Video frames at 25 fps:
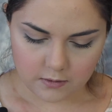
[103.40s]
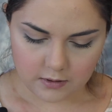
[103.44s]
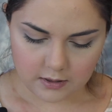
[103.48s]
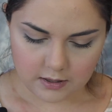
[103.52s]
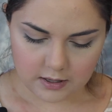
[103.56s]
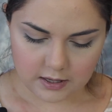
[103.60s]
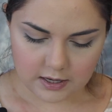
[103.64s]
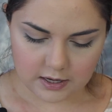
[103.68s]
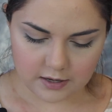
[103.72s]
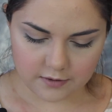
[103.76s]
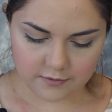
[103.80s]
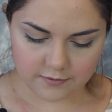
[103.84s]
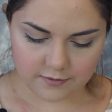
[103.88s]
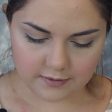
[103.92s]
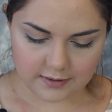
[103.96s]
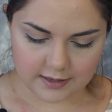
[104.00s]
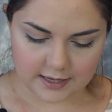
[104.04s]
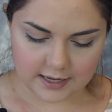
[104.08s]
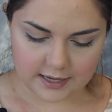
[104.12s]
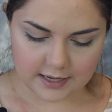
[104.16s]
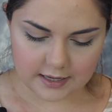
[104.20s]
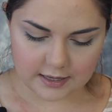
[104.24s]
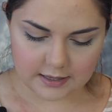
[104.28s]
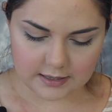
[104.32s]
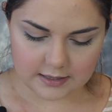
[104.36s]

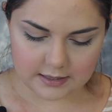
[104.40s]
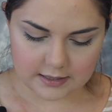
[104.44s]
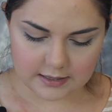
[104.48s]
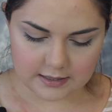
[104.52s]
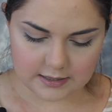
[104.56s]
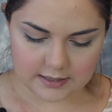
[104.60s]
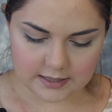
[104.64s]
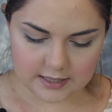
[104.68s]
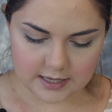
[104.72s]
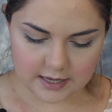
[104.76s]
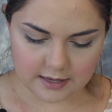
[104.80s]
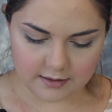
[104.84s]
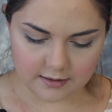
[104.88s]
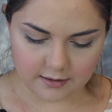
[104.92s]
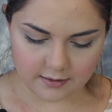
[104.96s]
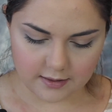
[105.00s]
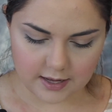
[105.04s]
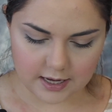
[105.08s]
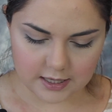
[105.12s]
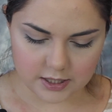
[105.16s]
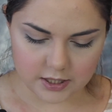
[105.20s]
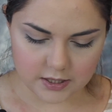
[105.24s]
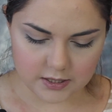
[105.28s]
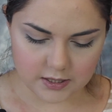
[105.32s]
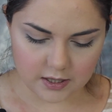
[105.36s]
carefully take the
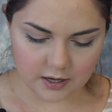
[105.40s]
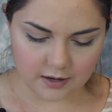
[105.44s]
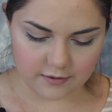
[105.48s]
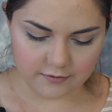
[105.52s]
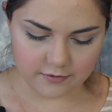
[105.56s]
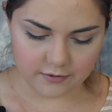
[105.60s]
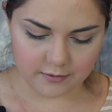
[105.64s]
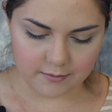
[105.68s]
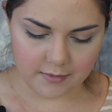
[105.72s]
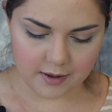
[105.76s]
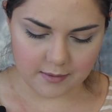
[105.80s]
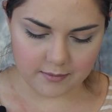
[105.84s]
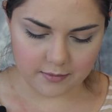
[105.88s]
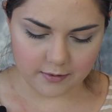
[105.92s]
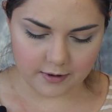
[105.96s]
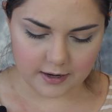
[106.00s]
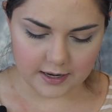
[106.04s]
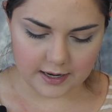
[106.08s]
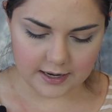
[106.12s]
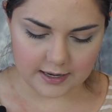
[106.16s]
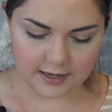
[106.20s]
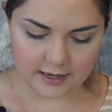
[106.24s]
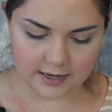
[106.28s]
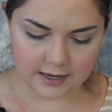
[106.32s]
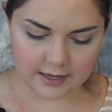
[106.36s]
lashes off,
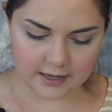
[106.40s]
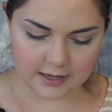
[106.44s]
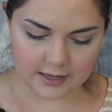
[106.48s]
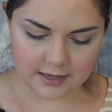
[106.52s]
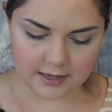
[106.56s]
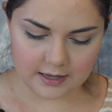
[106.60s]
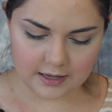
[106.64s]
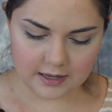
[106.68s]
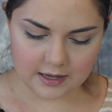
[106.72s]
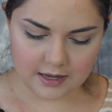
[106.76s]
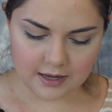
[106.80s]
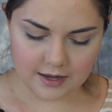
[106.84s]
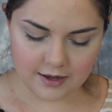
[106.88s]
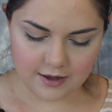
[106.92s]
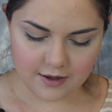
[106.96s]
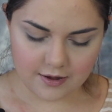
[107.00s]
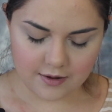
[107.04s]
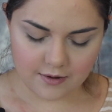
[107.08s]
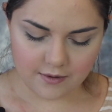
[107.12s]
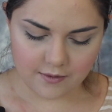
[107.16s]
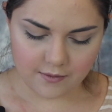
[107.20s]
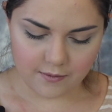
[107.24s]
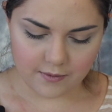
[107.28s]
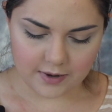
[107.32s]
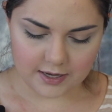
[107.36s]
remembering
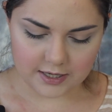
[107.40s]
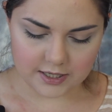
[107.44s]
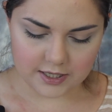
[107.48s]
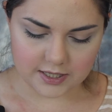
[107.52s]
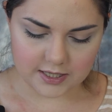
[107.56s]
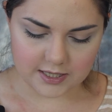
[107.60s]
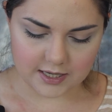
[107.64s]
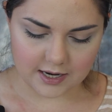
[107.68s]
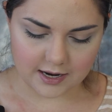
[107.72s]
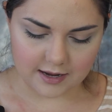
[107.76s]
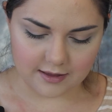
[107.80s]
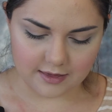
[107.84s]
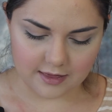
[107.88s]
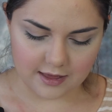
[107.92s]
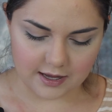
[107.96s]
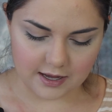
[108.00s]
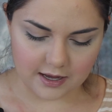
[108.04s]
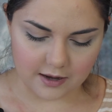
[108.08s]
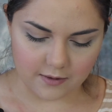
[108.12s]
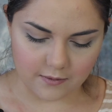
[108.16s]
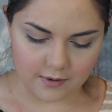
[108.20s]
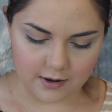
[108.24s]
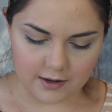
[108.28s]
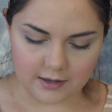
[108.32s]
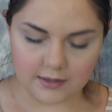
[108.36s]
which side they
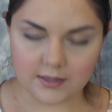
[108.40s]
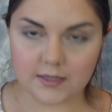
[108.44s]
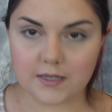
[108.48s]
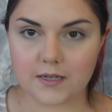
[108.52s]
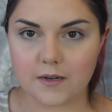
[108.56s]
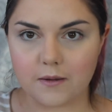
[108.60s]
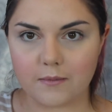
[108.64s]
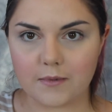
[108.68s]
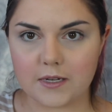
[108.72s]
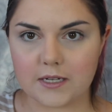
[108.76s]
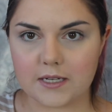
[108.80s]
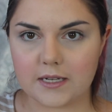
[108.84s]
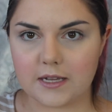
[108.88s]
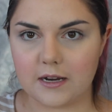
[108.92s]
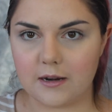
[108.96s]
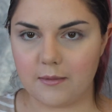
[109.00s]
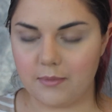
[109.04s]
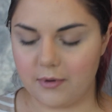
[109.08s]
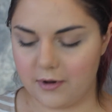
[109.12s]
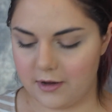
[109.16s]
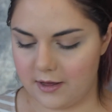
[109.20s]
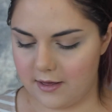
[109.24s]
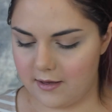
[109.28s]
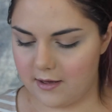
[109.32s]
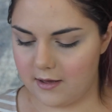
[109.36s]
go on. So I'm just gonna
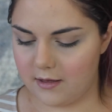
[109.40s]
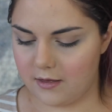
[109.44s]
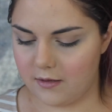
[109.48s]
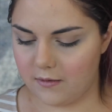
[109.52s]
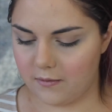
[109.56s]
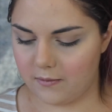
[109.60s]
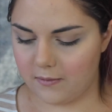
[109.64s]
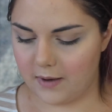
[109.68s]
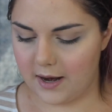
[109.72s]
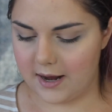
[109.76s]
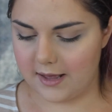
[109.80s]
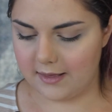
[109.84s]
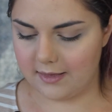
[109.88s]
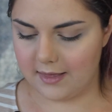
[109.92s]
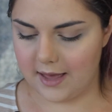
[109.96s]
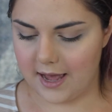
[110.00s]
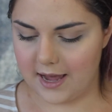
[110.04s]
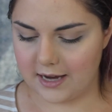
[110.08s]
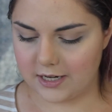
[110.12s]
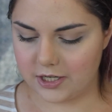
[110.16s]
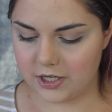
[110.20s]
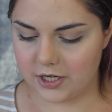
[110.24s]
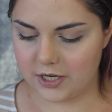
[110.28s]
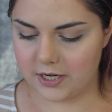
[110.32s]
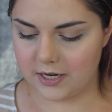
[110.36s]
put the right
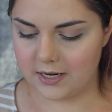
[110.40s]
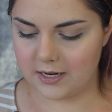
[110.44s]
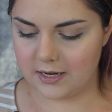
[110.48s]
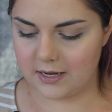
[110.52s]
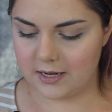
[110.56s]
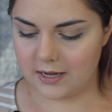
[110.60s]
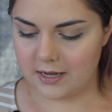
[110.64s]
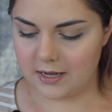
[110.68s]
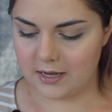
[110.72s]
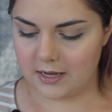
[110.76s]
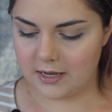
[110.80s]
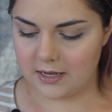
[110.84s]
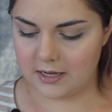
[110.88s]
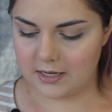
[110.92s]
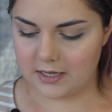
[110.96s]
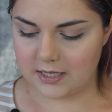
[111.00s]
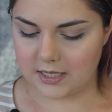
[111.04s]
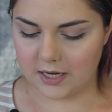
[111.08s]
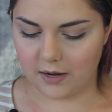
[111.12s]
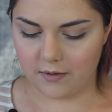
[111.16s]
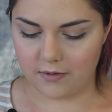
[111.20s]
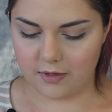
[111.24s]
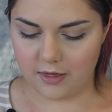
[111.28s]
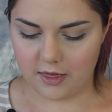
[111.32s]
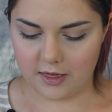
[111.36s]
lash
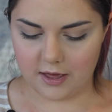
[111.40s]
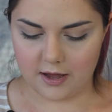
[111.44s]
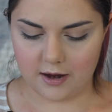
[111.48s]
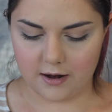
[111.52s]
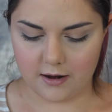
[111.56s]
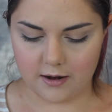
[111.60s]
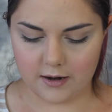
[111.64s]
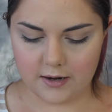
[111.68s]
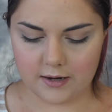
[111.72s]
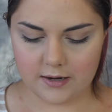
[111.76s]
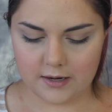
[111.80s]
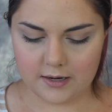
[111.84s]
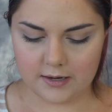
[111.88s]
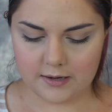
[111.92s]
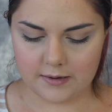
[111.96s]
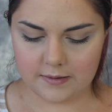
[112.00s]
down there